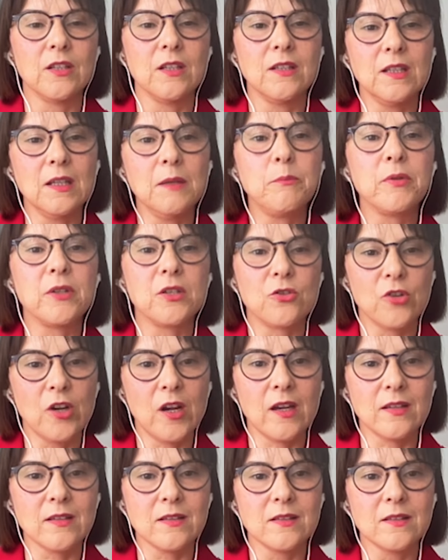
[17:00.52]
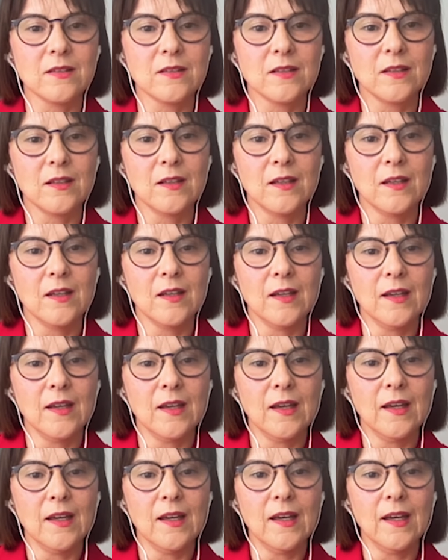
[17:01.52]
and deeper trust.
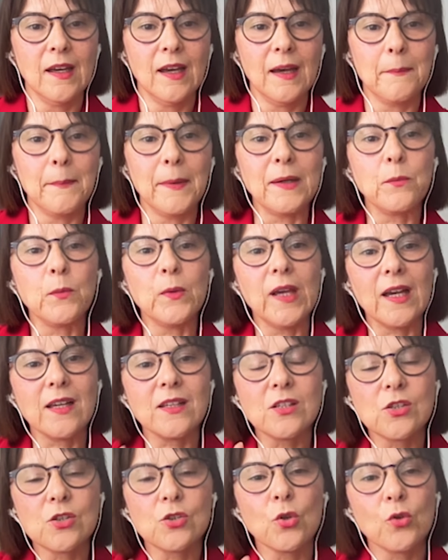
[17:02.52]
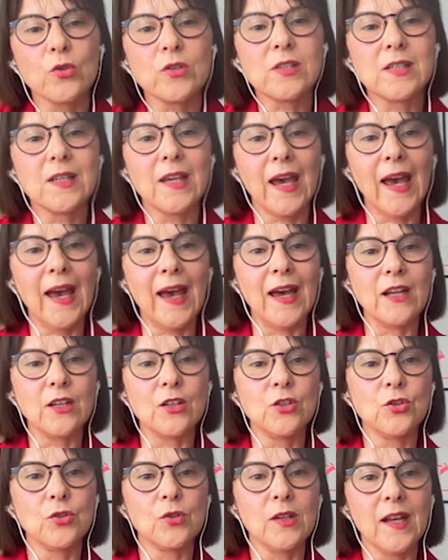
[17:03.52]
But we are so
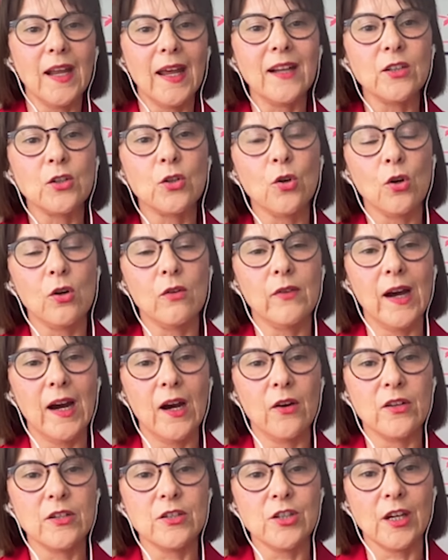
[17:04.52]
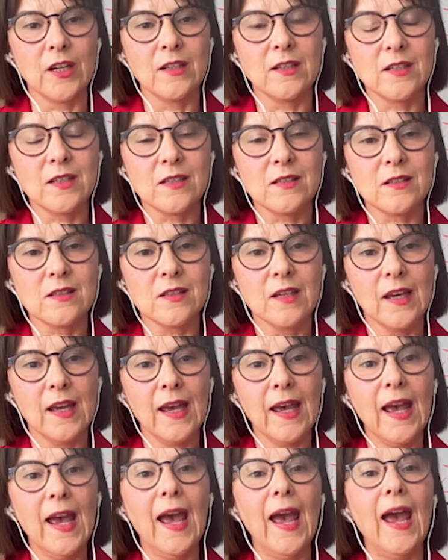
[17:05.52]
scared to let go of our agendas.
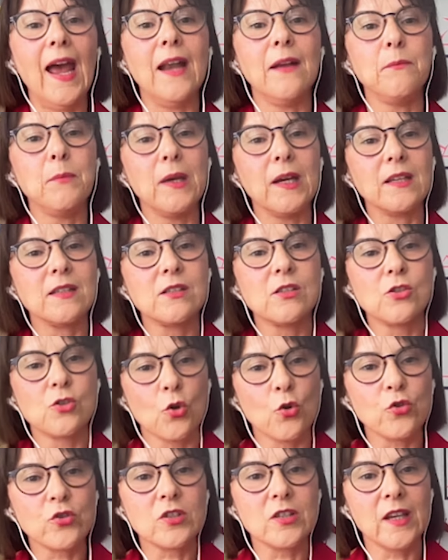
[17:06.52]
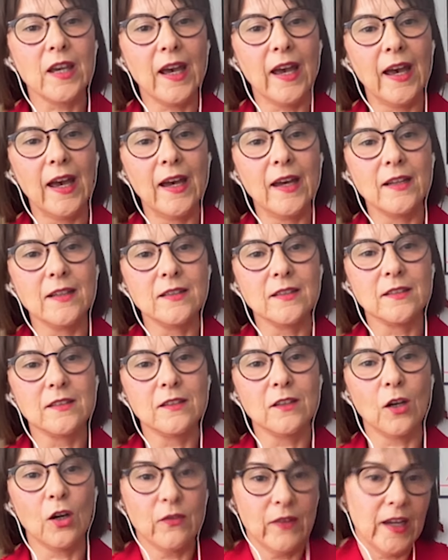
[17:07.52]
And we are so scared
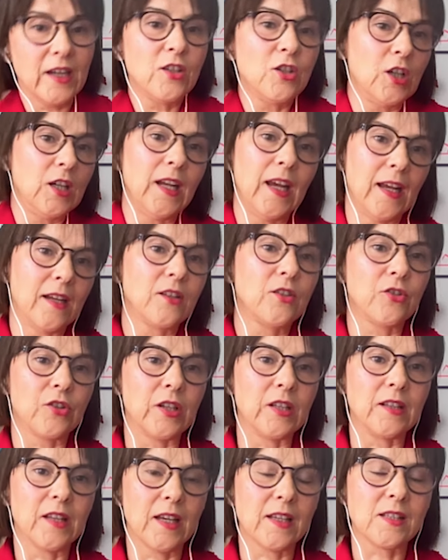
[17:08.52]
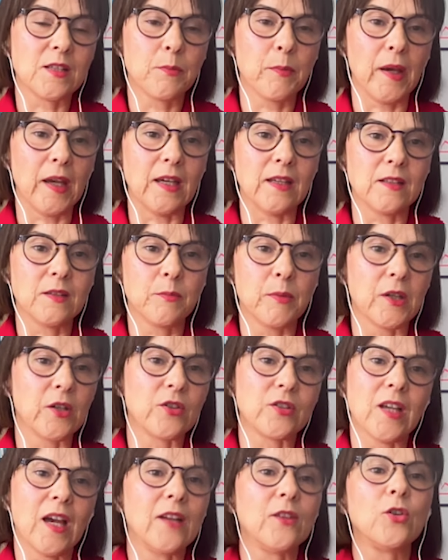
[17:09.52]
of actually entering that space,
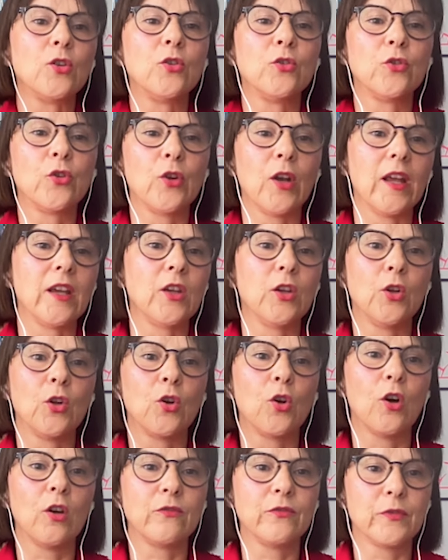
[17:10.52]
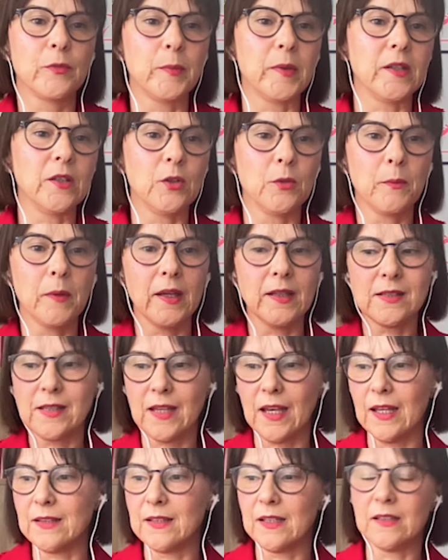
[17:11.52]
because I don't know, like, God forbid, you may
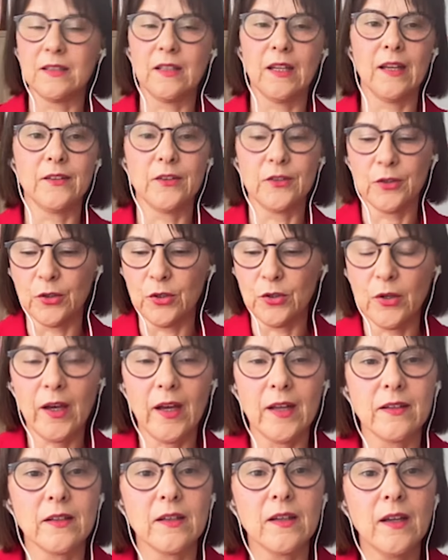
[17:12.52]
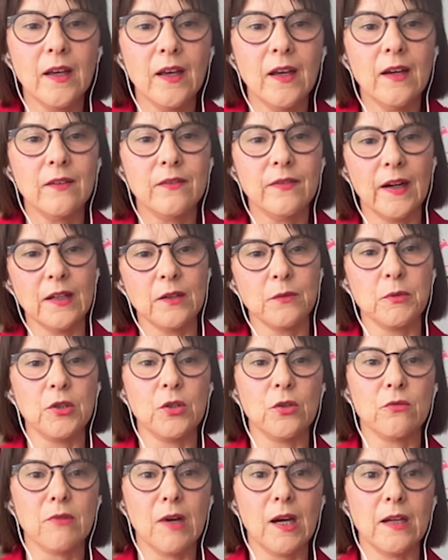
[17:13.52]
say that, I don't know, you had a fight with
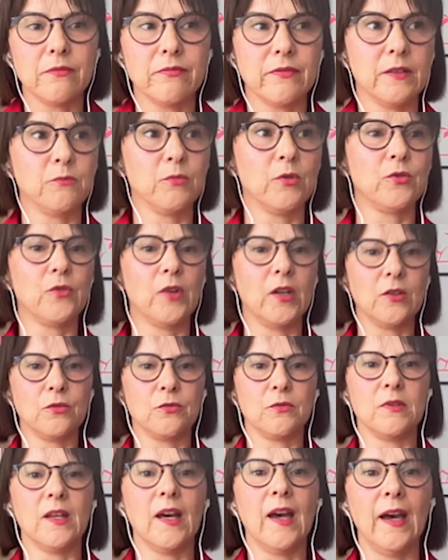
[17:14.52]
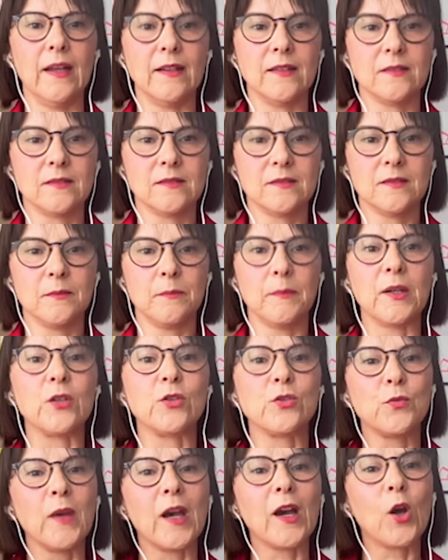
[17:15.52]
your wife, and what do I do with that?
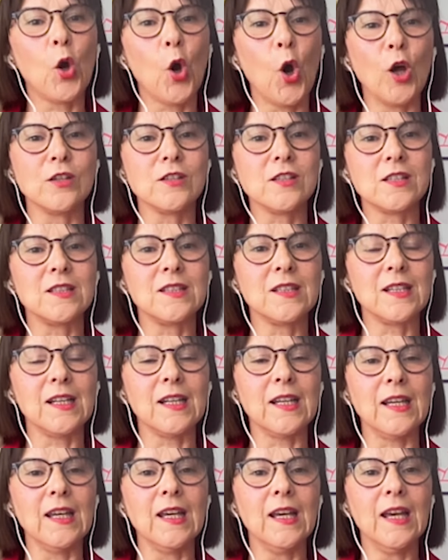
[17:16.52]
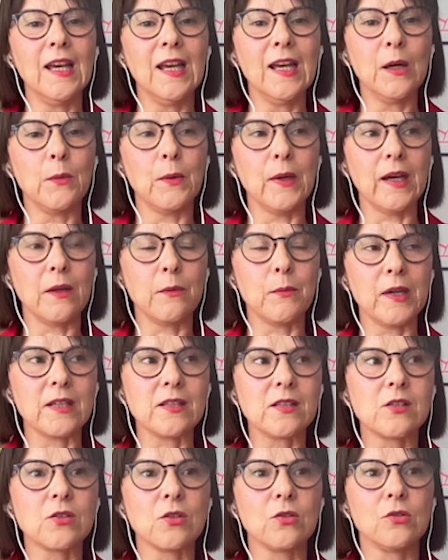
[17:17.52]
Because we are constantly, we are
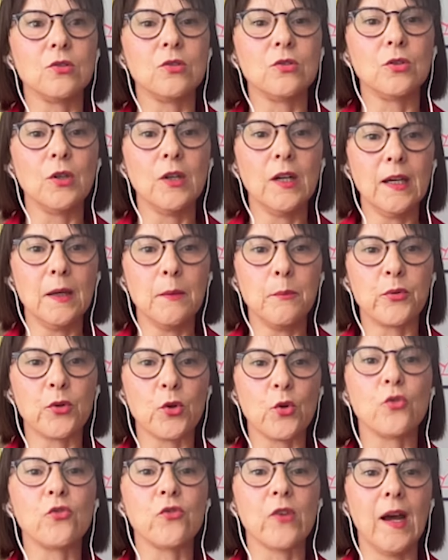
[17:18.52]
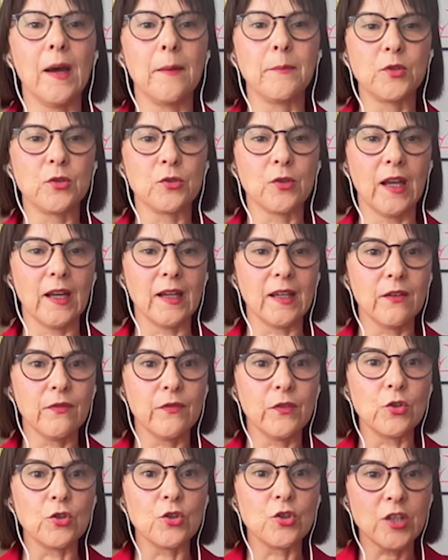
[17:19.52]
so programmed to, like,
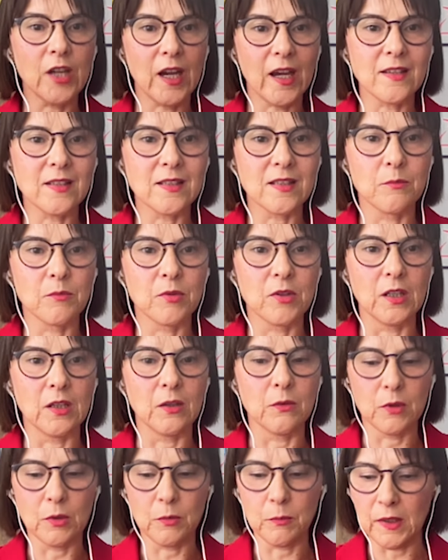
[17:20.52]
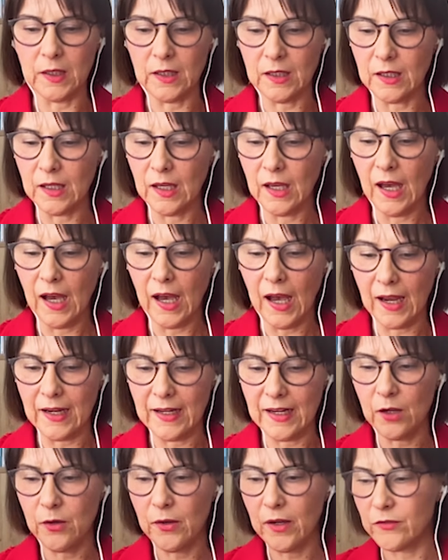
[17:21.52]
if you share something with me, I
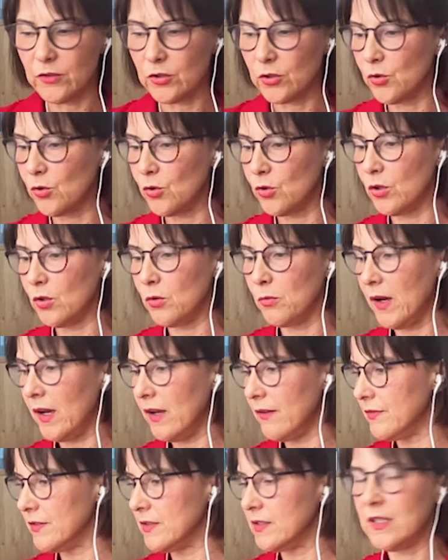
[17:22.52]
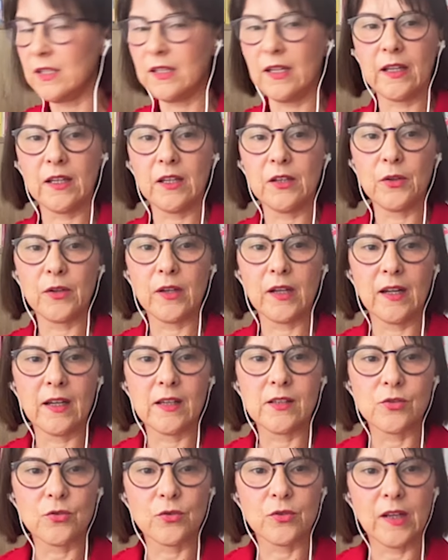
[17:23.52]
now have to call your wife and see, like, can I
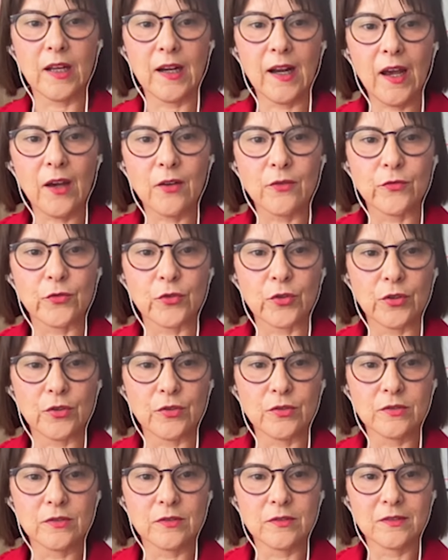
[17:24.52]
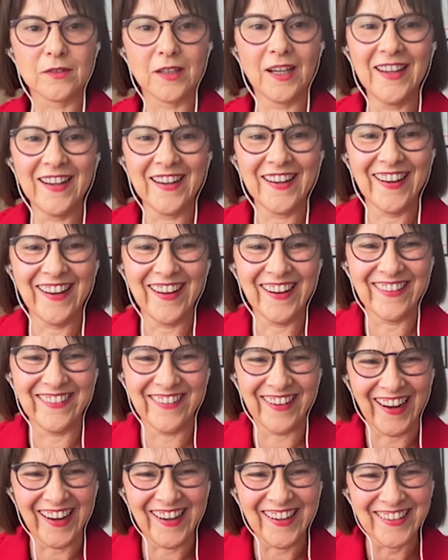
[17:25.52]
sort that out for you?
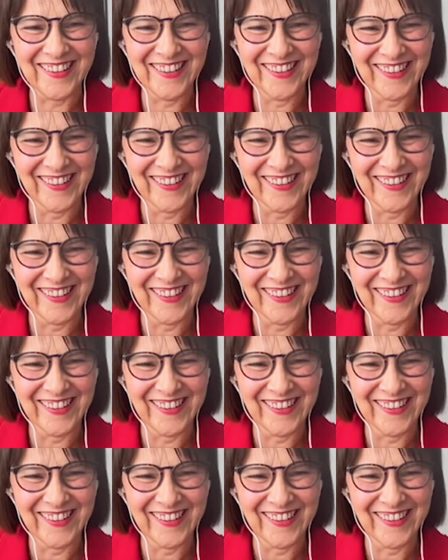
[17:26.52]
Right?